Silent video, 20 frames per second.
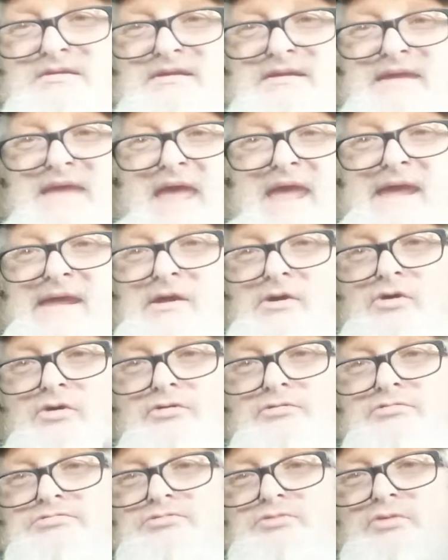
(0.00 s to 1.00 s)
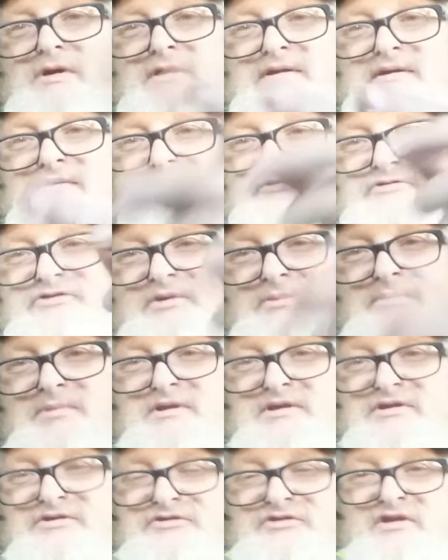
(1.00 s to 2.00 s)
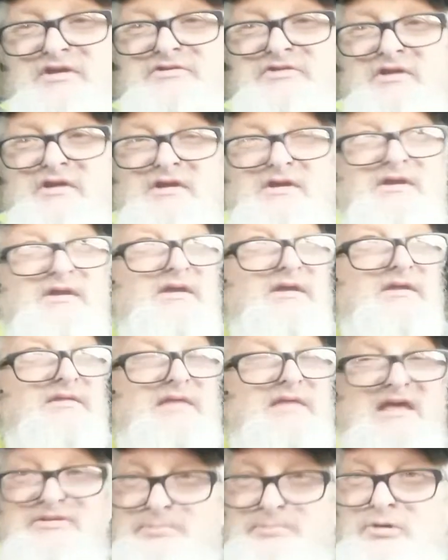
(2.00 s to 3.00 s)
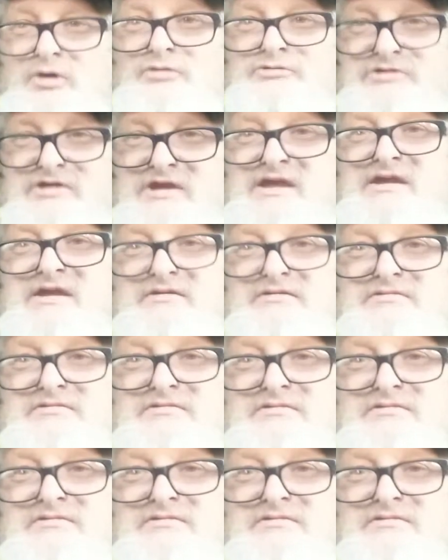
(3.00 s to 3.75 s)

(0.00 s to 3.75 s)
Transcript: keto, whatever somebody says, that's protein.